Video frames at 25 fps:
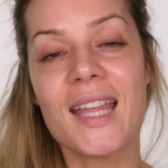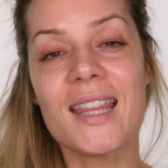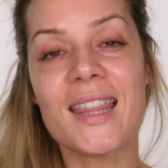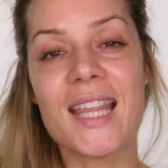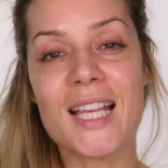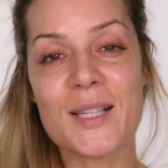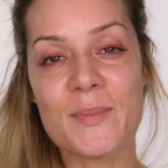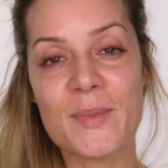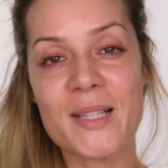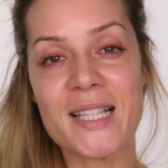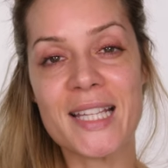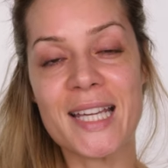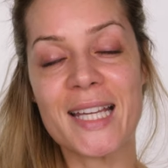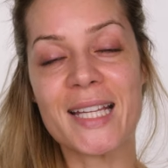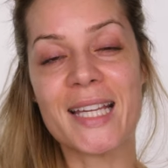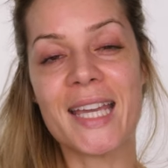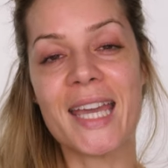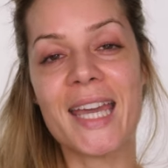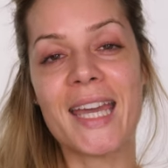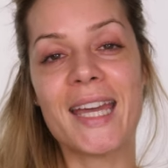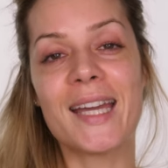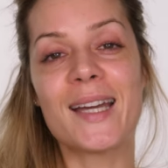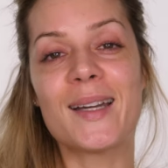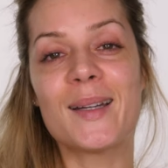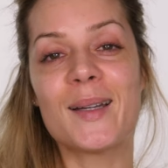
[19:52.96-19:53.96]
that's my
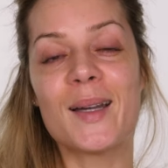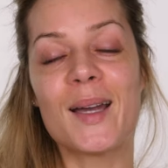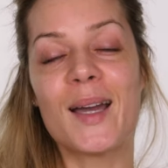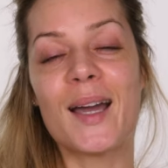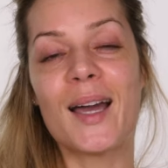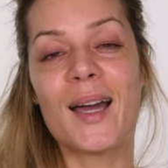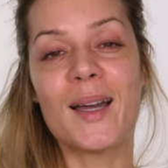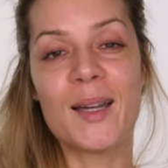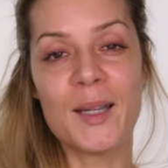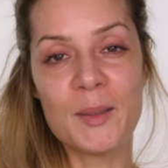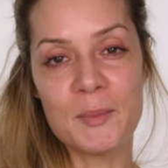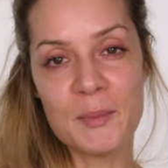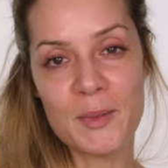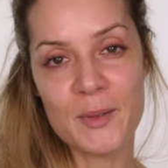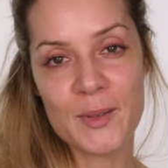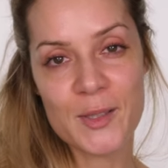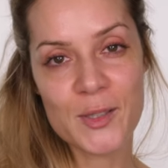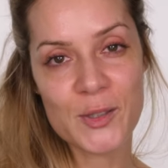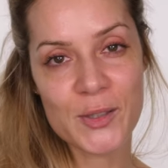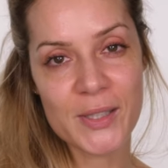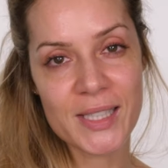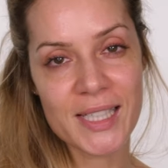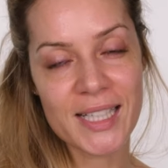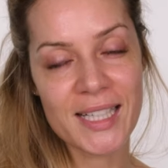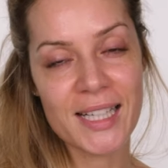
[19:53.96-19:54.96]
skincare. I hope you
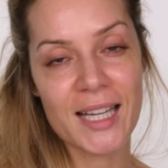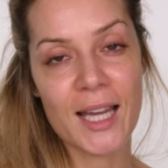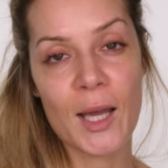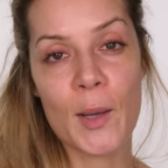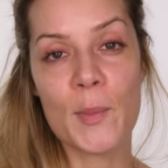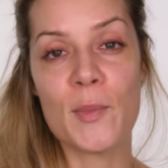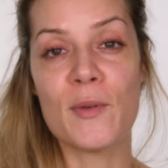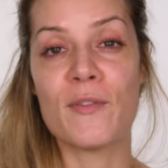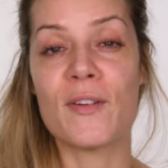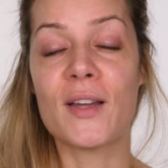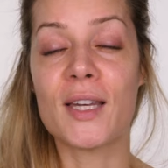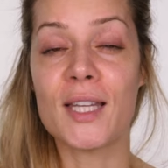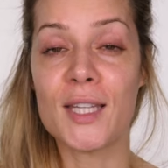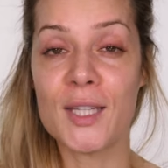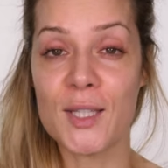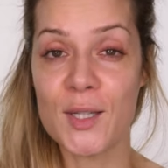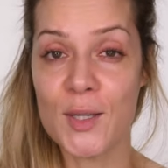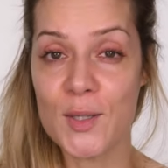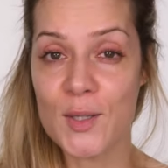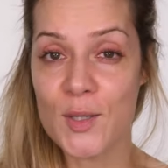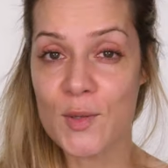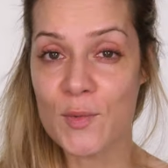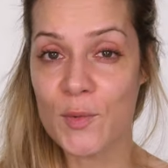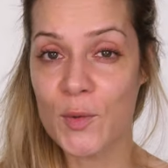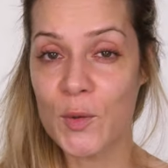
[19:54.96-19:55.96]
enjoyed it. I hope you found it
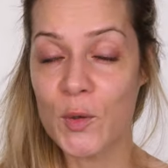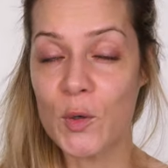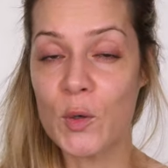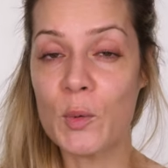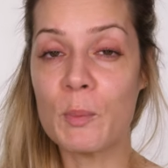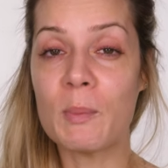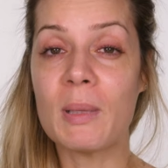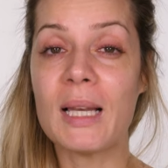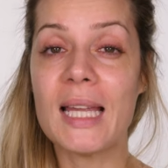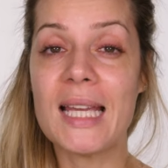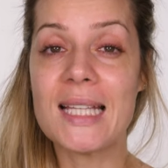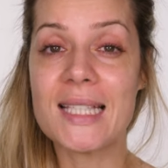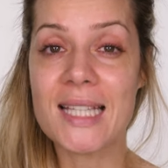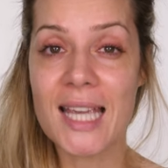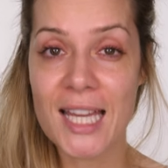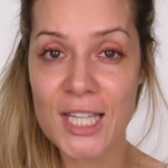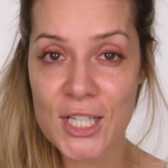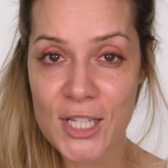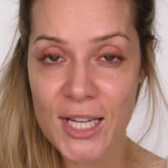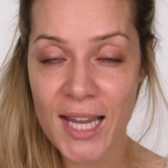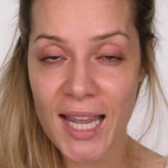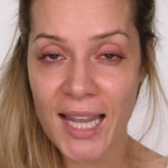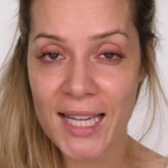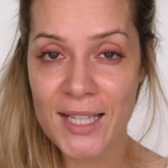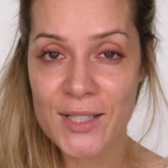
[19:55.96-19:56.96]
useful. Please
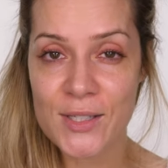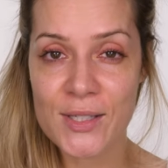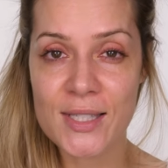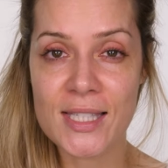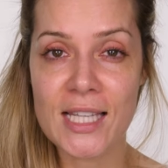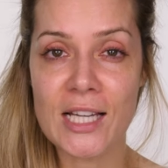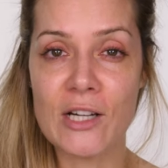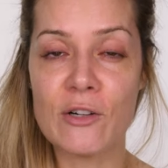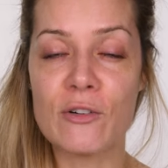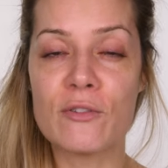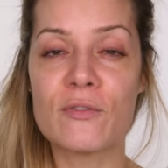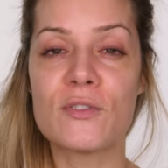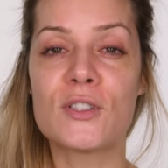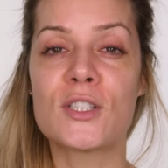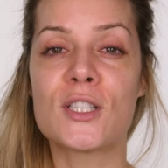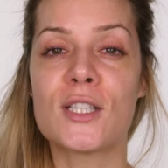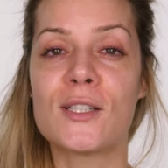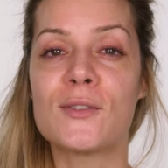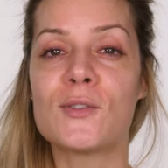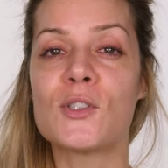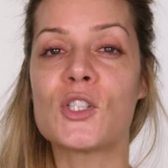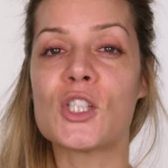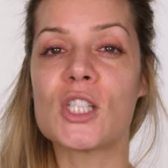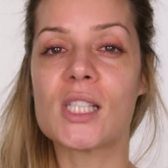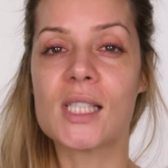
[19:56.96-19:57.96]
educate yourself.
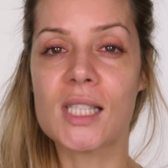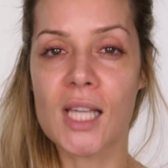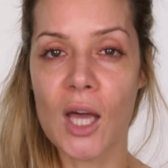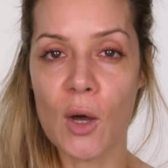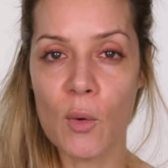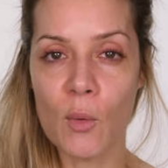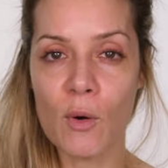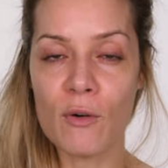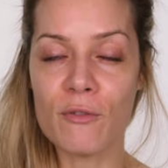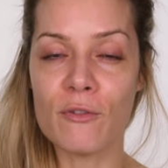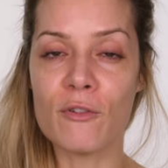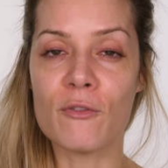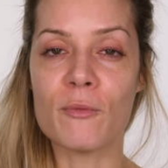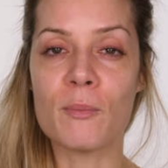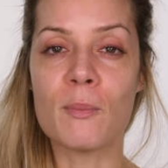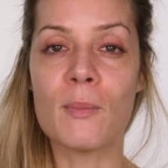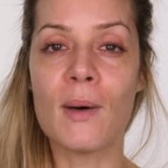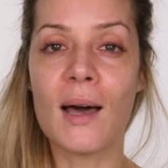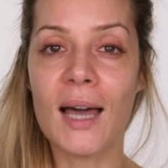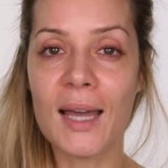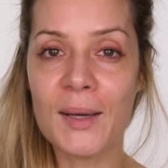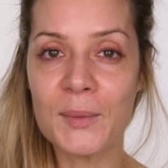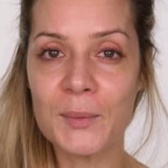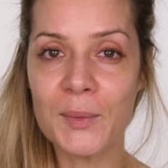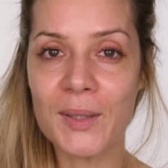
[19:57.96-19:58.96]
Don't just go off of
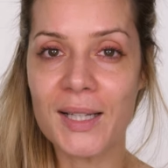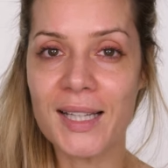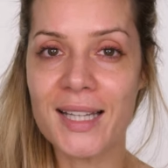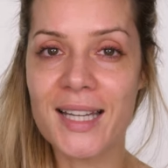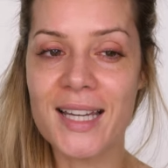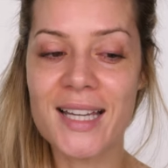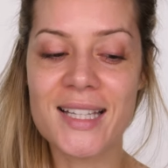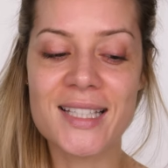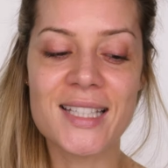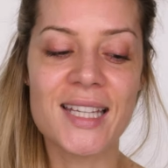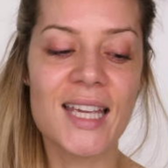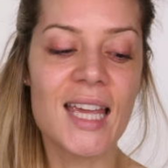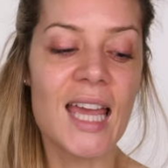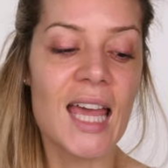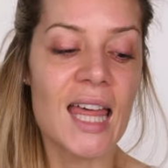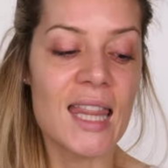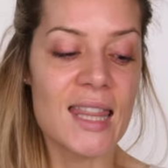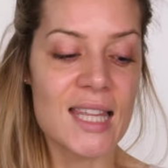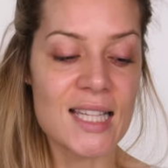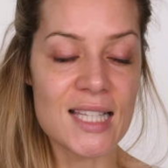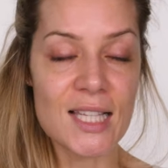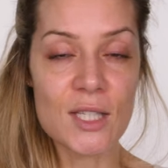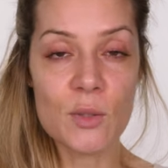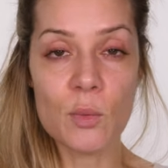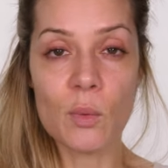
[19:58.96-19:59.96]
my word.
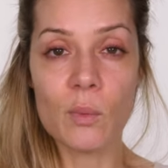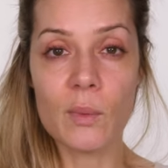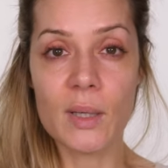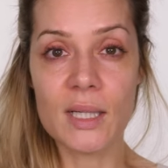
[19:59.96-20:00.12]
This is what